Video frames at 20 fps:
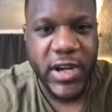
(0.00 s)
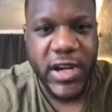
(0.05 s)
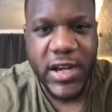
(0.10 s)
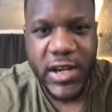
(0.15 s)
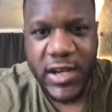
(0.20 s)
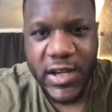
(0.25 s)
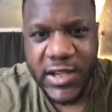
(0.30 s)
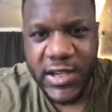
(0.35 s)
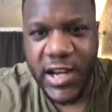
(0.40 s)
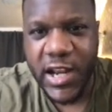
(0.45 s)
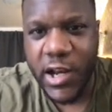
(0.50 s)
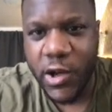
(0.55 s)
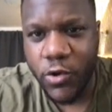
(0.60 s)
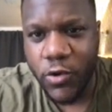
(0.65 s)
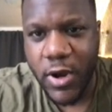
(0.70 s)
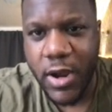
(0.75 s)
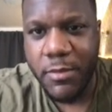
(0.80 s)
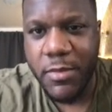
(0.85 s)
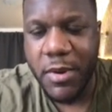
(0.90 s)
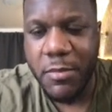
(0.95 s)
in the
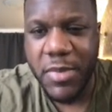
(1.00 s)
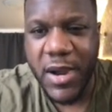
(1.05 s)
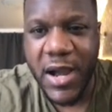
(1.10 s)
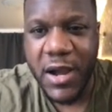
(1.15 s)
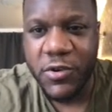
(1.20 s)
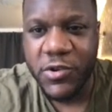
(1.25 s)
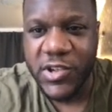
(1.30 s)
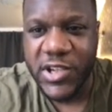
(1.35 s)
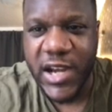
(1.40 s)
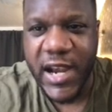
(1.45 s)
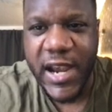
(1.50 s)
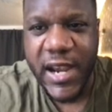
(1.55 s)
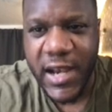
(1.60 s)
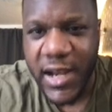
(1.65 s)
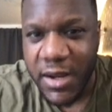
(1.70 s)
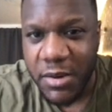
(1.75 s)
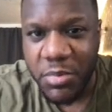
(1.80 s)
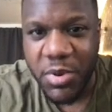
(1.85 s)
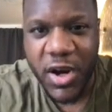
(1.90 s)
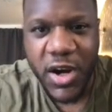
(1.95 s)
Telegram about
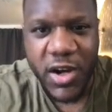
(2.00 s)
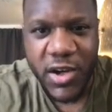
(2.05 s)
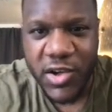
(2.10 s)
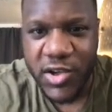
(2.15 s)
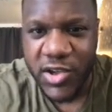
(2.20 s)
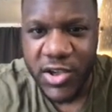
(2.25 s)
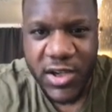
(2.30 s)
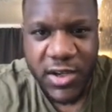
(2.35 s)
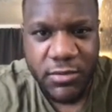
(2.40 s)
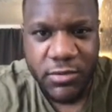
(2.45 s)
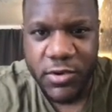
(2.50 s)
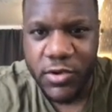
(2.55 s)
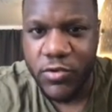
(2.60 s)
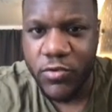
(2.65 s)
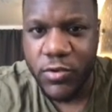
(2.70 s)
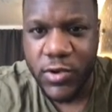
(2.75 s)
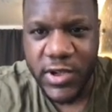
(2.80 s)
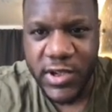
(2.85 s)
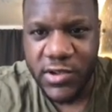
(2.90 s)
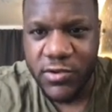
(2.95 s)
Chainlink partnership and
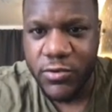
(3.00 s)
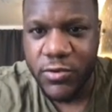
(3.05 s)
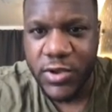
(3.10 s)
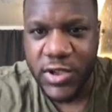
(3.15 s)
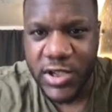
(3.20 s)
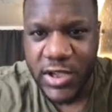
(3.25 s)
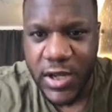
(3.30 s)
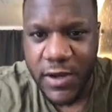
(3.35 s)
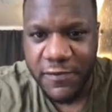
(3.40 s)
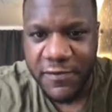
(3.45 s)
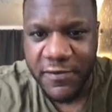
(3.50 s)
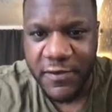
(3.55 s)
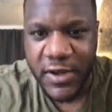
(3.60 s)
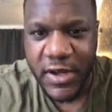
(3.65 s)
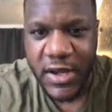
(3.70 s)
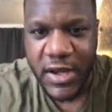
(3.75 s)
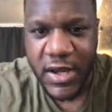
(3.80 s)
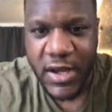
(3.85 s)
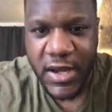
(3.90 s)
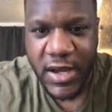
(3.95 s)
all this sort of stuff.
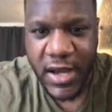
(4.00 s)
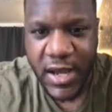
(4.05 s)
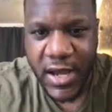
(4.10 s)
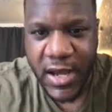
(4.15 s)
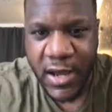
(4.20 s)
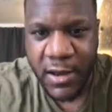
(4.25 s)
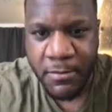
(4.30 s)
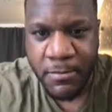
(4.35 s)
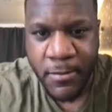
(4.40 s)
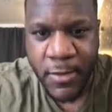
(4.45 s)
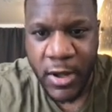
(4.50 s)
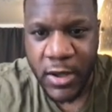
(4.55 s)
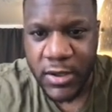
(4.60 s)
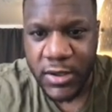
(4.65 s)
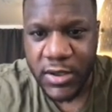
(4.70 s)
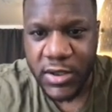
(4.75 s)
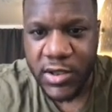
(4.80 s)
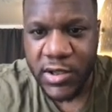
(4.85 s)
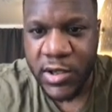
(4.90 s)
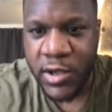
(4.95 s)
Um,
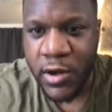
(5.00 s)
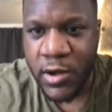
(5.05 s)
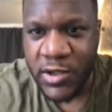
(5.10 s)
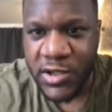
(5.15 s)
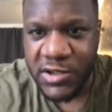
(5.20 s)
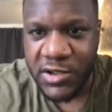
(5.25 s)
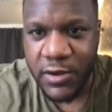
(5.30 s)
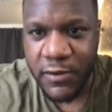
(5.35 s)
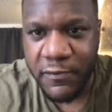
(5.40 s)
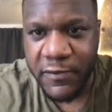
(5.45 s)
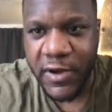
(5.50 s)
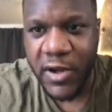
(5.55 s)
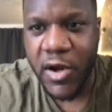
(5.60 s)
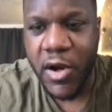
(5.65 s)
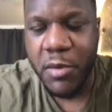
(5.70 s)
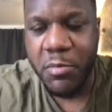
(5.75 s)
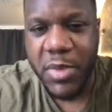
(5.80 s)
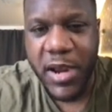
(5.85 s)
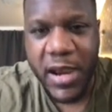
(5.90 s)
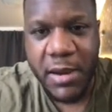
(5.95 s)
it's not something
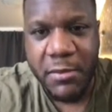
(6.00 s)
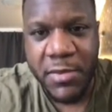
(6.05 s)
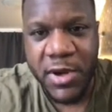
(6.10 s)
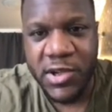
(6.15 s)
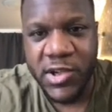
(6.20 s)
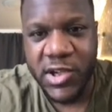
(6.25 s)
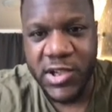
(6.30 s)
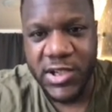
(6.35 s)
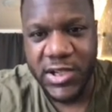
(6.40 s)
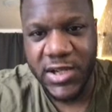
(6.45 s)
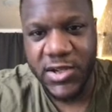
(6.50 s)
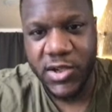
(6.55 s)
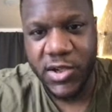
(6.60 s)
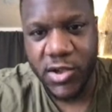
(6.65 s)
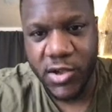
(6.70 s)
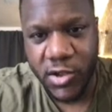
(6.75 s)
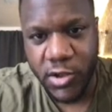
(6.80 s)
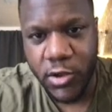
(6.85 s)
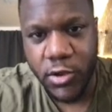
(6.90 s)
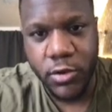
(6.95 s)
I pay much
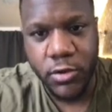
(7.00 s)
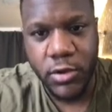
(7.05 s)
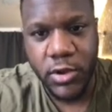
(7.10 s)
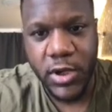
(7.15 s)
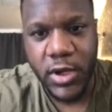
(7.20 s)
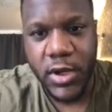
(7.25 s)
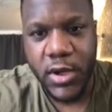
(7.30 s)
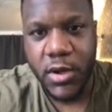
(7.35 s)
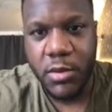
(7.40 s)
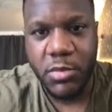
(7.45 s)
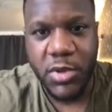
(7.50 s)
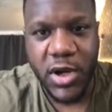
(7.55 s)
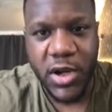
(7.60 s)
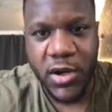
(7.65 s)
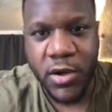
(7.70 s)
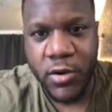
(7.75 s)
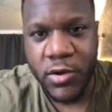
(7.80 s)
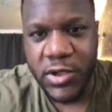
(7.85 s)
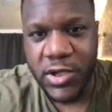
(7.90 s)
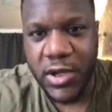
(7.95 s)
attention to, but I
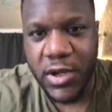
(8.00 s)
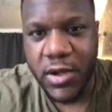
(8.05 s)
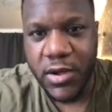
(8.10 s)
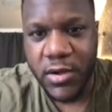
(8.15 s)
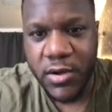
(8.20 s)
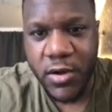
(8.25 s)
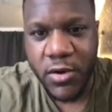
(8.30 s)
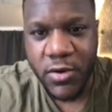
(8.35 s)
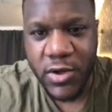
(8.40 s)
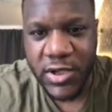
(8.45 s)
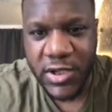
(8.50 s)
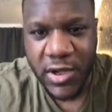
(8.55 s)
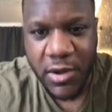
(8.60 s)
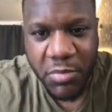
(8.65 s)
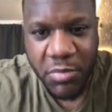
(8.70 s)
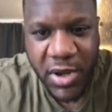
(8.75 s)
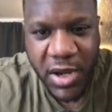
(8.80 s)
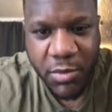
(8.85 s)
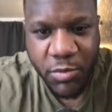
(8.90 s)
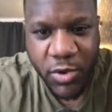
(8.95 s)
noticed that, noticed
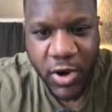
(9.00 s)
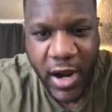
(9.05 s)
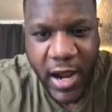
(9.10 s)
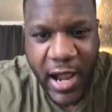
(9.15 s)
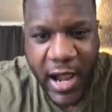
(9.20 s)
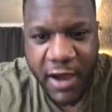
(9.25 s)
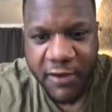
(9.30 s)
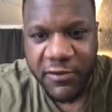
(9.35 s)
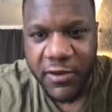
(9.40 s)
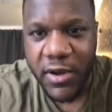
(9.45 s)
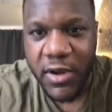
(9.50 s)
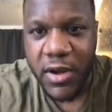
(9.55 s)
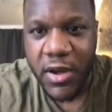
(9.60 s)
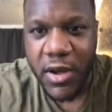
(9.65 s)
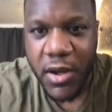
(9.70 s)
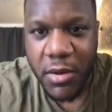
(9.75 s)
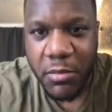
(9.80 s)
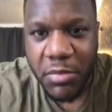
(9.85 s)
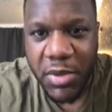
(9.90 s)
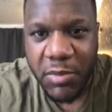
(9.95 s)
that people have
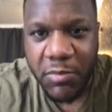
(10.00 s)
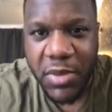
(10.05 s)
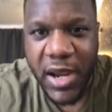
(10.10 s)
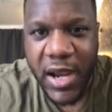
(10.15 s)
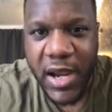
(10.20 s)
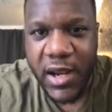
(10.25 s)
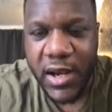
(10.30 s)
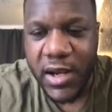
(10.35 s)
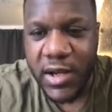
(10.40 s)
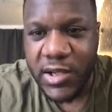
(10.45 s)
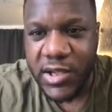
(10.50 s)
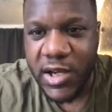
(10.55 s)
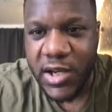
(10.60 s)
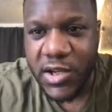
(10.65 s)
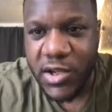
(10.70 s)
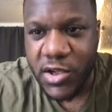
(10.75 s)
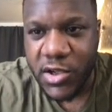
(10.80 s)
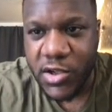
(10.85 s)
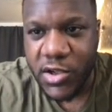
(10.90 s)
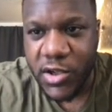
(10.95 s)
been paying
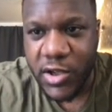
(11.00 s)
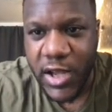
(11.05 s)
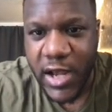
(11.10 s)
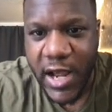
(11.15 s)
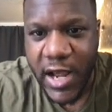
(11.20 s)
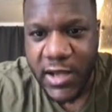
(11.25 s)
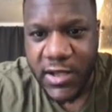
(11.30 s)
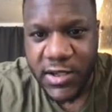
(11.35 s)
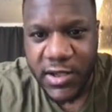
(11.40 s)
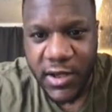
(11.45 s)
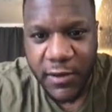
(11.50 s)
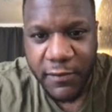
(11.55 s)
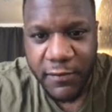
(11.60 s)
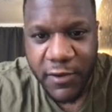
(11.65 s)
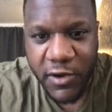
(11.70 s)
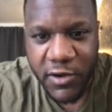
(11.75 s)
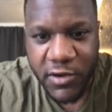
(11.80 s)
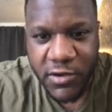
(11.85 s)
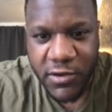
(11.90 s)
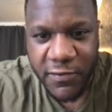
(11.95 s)
attention to that. If
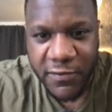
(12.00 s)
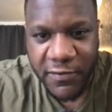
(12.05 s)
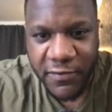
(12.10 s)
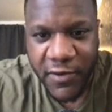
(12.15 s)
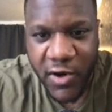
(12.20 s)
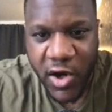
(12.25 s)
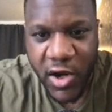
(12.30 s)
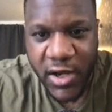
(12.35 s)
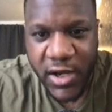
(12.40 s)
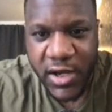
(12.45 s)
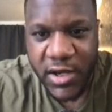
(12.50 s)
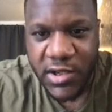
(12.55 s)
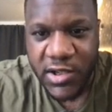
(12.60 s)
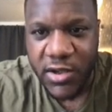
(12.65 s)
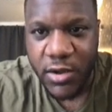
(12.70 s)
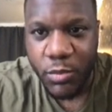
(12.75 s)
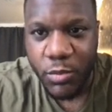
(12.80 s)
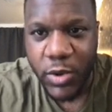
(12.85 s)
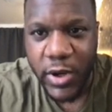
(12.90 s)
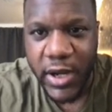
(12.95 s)
I could just find it
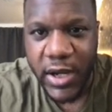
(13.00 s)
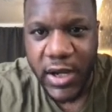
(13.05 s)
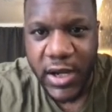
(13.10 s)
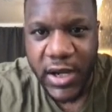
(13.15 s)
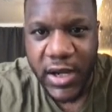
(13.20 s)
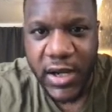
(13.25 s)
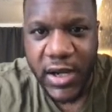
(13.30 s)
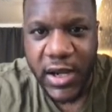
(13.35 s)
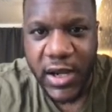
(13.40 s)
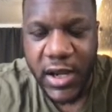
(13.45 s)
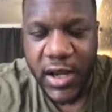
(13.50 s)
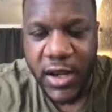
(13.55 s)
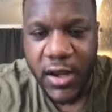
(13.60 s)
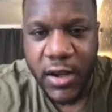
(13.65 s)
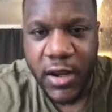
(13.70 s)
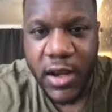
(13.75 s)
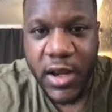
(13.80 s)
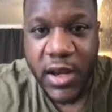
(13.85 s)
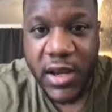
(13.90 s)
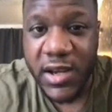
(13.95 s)
somewhere in here,
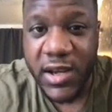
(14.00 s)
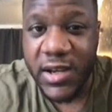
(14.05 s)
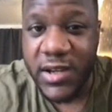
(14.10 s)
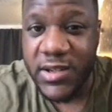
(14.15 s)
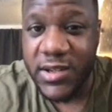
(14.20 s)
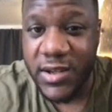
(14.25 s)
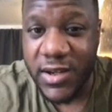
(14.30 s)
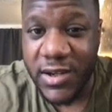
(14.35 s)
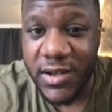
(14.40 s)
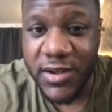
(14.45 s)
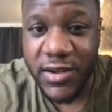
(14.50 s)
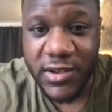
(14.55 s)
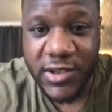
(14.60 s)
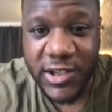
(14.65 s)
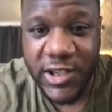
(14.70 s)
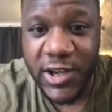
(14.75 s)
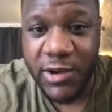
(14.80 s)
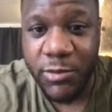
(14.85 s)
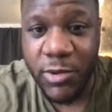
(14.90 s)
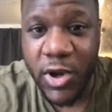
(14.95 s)
it, it does
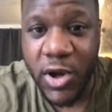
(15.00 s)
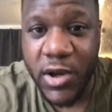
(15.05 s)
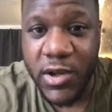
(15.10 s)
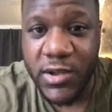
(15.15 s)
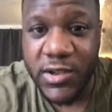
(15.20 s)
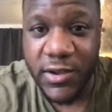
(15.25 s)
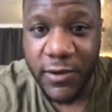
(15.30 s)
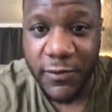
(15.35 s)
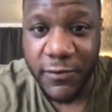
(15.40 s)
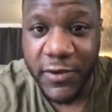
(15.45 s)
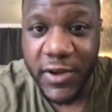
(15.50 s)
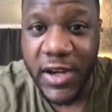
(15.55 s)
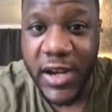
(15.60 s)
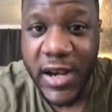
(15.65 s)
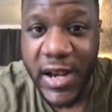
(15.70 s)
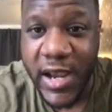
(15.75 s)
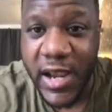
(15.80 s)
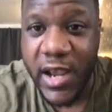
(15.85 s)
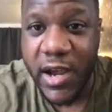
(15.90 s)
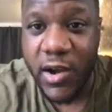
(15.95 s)
seem like something that
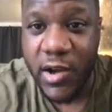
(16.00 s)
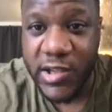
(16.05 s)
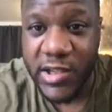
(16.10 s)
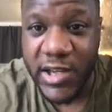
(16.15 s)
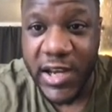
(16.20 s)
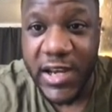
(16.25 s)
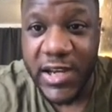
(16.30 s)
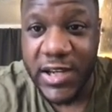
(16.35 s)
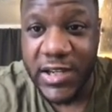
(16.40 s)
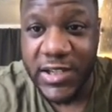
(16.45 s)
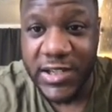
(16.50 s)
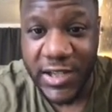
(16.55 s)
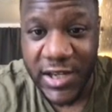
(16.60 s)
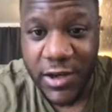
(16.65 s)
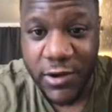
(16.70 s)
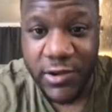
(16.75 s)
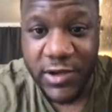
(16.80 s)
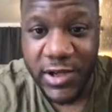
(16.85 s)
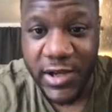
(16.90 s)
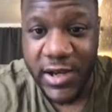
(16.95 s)
they are taking
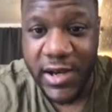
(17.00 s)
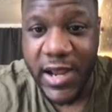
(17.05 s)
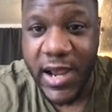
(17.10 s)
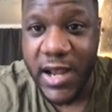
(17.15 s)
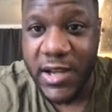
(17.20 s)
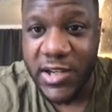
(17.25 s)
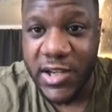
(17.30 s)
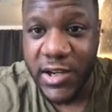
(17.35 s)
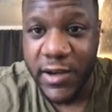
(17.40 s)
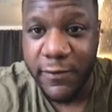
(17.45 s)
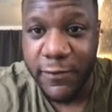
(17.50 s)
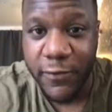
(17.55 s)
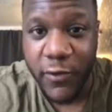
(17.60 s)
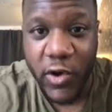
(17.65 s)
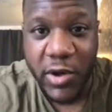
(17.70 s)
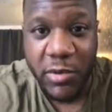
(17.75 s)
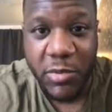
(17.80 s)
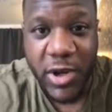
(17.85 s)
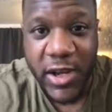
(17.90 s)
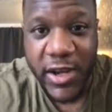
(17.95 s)
seriously and they actually
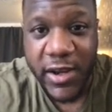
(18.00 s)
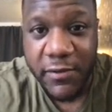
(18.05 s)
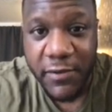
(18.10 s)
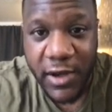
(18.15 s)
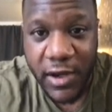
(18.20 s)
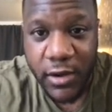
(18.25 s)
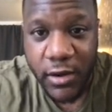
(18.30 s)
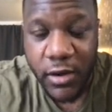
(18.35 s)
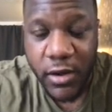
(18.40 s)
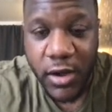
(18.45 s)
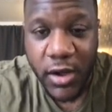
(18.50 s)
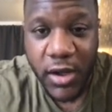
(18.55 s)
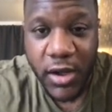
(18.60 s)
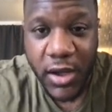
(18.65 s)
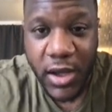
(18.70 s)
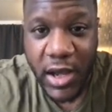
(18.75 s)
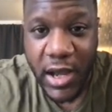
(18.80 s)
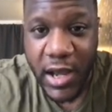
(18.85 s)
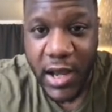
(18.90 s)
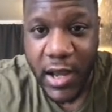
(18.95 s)
fully believe in.
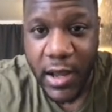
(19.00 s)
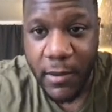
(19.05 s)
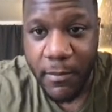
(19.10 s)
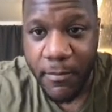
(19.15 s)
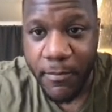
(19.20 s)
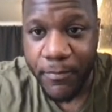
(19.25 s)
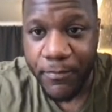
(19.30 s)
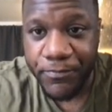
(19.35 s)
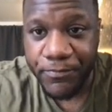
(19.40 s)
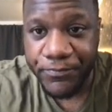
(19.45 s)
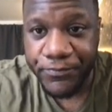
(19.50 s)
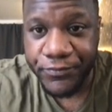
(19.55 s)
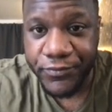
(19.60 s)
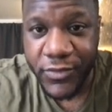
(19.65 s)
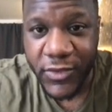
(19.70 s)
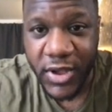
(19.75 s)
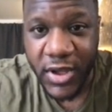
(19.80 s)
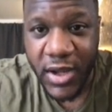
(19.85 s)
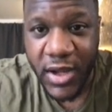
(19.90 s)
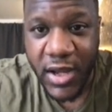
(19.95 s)
Um,
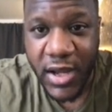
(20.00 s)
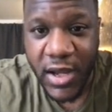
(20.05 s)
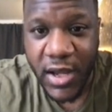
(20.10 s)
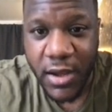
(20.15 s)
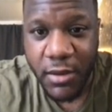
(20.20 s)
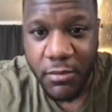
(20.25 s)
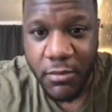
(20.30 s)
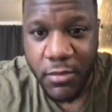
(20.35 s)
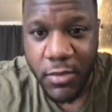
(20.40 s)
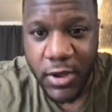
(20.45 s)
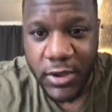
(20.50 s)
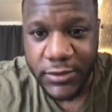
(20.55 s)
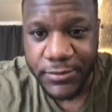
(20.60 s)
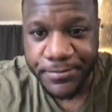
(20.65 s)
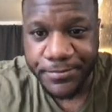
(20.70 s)
um,